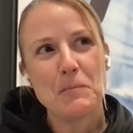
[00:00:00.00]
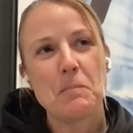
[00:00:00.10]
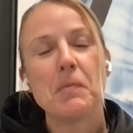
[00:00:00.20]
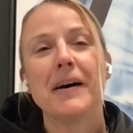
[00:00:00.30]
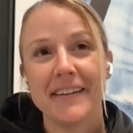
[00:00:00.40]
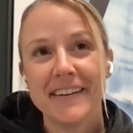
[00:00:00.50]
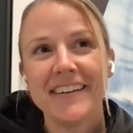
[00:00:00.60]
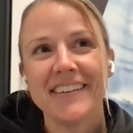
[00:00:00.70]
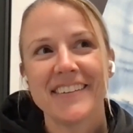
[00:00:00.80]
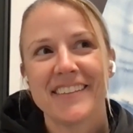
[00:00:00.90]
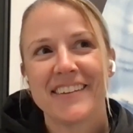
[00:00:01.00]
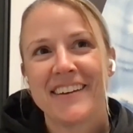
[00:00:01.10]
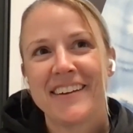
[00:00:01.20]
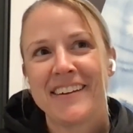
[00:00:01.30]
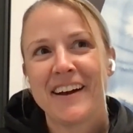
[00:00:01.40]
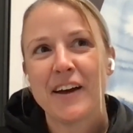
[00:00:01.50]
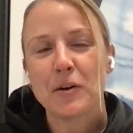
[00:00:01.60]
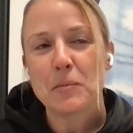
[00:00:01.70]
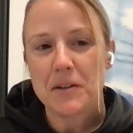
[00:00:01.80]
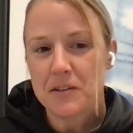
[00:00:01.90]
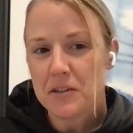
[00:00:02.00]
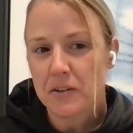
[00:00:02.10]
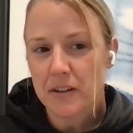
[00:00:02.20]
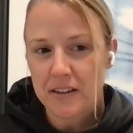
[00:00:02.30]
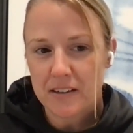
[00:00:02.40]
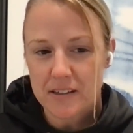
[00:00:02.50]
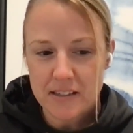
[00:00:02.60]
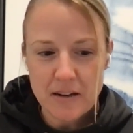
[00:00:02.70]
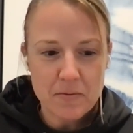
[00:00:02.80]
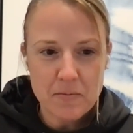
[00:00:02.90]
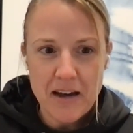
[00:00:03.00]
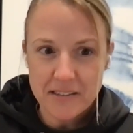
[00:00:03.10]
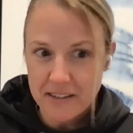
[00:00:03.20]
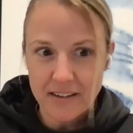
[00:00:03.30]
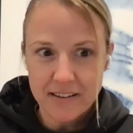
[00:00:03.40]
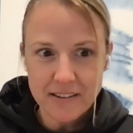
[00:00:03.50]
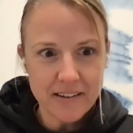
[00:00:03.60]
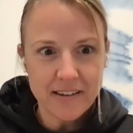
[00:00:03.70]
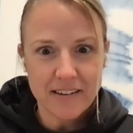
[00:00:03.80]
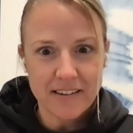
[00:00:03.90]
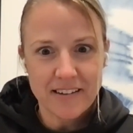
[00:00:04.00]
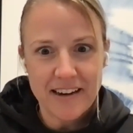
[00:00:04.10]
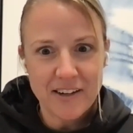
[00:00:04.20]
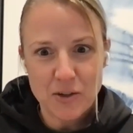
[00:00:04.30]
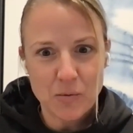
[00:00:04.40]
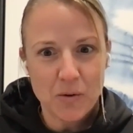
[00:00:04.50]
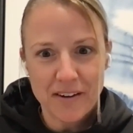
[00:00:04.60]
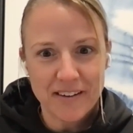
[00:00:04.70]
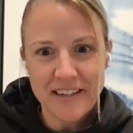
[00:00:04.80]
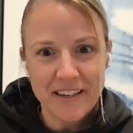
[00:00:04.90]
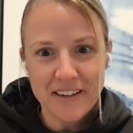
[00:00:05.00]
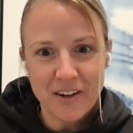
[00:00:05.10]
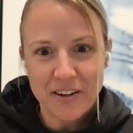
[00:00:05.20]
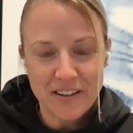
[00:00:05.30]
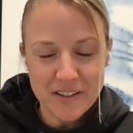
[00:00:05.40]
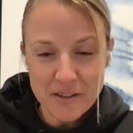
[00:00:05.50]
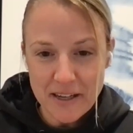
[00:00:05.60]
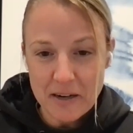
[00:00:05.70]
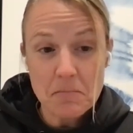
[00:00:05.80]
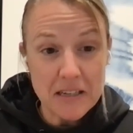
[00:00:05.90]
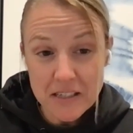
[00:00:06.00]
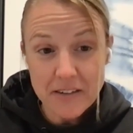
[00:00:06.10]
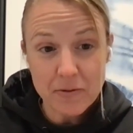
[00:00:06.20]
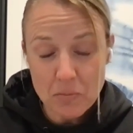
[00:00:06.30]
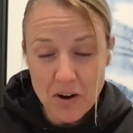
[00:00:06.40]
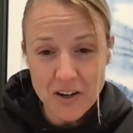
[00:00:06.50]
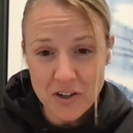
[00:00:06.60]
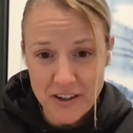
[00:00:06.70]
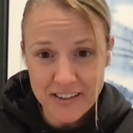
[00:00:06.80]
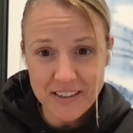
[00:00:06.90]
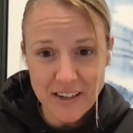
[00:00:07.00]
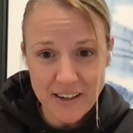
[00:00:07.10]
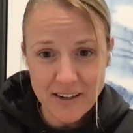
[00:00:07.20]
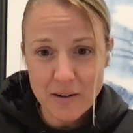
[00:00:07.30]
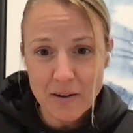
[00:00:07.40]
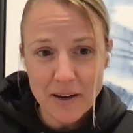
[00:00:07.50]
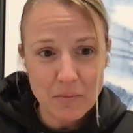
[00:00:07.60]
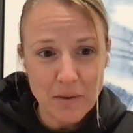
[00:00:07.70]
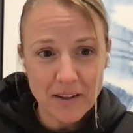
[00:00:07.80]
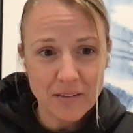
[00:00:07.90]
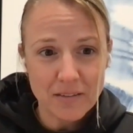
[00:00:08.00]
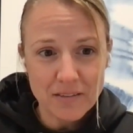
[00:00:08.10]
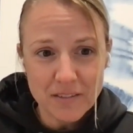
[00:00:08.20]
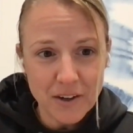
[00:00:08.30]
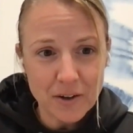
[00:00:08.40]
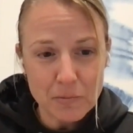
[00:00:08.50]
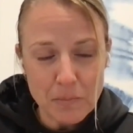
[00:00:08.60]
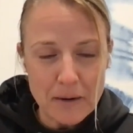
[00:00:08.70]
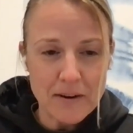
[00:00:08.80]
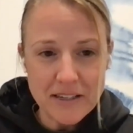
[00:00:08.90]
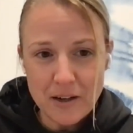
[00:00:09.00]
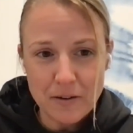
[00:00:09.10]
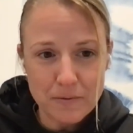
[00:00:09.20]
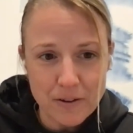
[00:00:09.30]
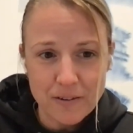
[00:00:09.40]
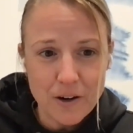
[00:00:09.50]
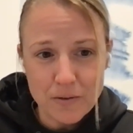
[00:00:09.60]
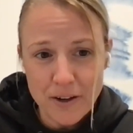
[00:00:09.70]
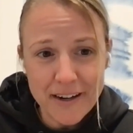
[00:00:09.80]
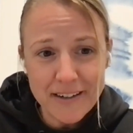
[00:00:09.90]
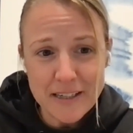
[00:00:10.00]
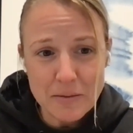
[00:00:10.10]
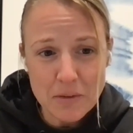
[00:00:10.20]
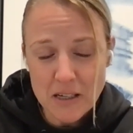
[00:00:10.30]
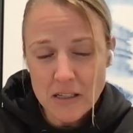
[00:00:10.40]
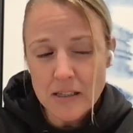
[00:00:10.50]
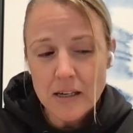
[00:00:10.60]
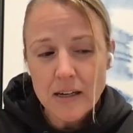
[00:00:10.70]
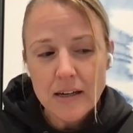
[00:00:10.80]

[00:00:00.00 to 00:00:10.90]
But the other piece to it is because I'm a masochist, and I just wanted to take on this like beast of a project in my, you know, by myself for over 18 months.